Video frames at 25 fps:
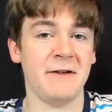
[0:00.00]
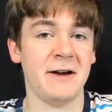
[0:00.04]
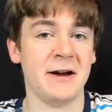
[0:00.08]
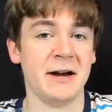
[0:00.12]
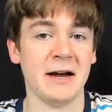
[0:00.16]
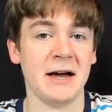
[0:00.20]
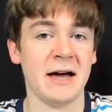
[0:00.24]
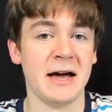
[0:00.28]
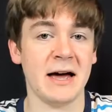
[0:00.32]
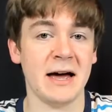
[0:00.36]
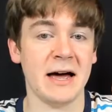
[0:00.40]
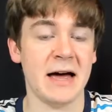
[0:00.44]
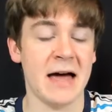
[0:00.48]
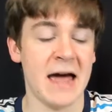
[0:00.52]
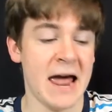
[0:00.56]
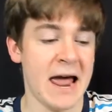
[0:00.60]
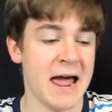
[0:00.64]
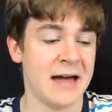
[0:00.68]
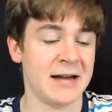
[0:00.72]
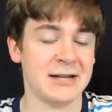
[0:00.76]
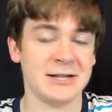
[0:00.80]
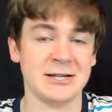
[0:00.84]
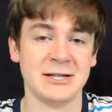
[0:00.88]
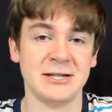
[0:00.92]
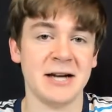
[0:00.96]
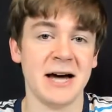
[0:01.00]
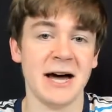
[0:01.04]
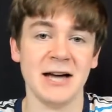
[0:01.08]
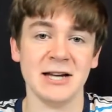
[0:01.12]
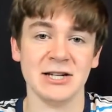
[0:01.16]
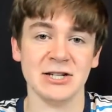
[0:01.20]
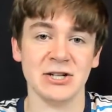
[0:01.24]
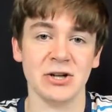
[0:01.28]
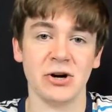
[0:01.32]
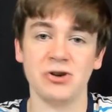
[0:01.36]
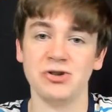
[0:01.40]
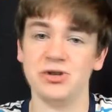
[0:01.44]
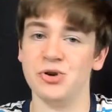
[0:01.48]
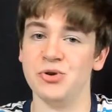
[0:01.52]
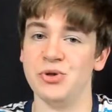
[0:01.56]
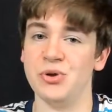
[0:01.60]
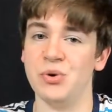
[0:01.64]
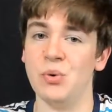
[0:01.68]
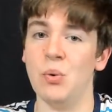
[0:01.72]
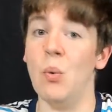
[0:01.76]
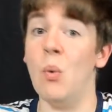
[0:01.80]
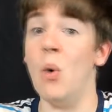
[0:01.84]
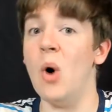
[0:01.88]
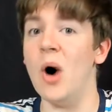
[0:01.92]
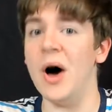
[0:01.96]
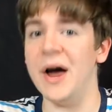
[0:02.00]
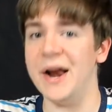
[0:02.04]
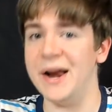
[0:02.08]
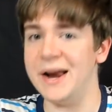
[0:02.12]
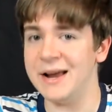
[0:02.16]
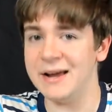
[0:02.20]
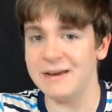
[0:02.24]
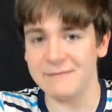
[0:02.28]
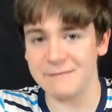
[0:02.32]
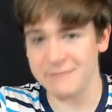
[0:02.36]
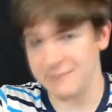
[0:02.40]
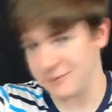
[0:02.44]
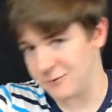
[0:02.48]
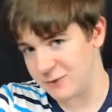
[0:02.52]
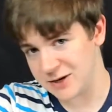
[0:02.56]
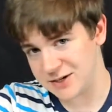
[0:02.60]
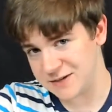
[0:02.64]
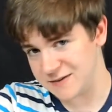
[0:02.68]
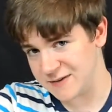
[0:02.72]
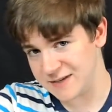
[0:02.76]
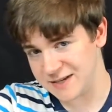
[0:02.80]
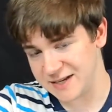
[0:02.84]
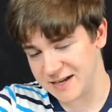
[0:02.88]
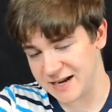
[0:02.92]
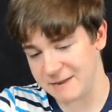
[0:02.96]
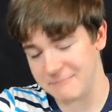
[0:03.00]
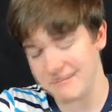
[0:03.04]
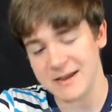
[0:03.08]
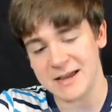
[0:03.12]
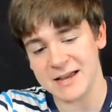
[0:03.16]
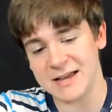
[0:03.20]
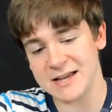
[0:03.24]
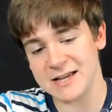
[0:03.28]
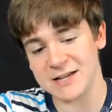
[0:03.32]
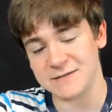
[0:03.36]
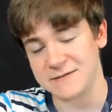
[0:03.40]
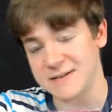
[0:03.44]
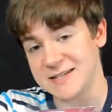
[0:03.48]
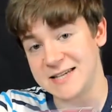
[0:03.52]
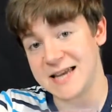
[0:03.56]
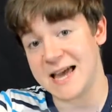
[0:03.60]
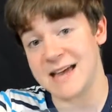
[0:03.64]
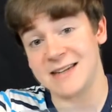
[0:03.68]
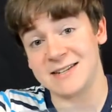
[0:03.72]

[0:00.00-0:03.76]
a hand size larger than 1 for the rest of the game. He's fantastic.